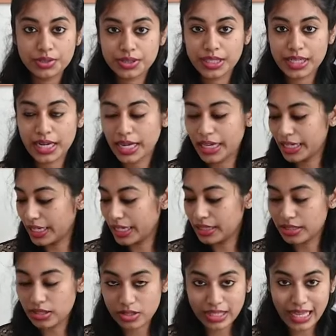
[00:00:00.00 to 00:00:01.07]
so that I
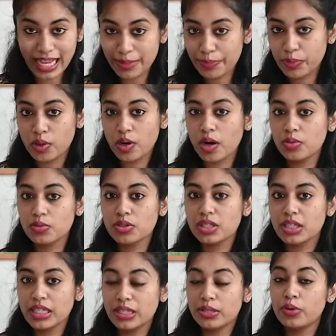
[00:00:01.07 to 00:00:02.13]
can just help you out
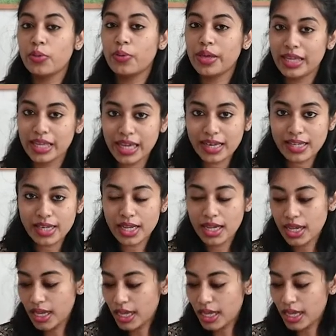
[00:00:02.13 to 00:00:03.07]
in doing it.